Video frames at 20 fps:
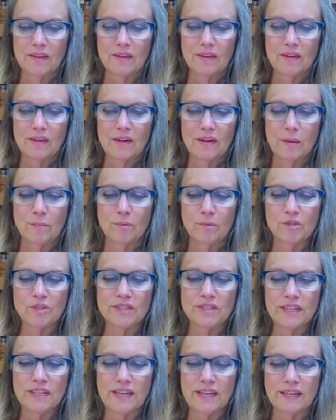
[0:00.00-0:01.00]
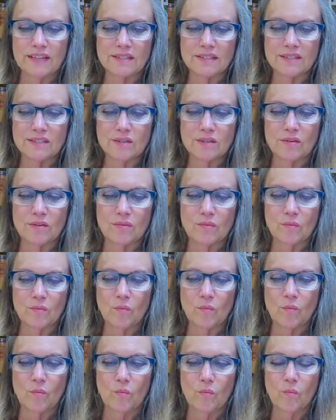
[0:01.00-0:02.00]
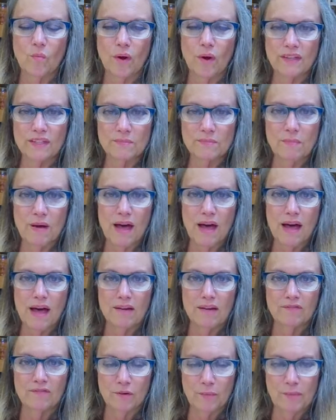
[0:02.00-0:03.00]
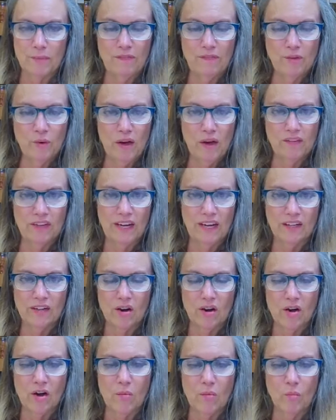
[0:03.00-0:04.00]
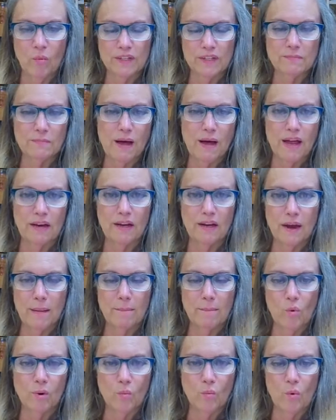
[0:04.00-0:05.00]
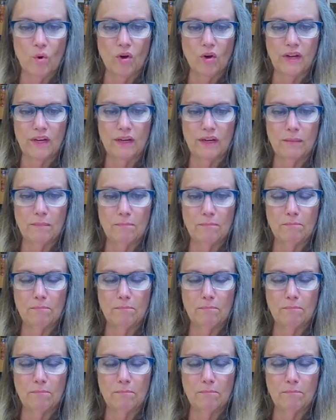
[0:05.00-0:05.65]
Number six what is my from if you have an egg.com what is my number one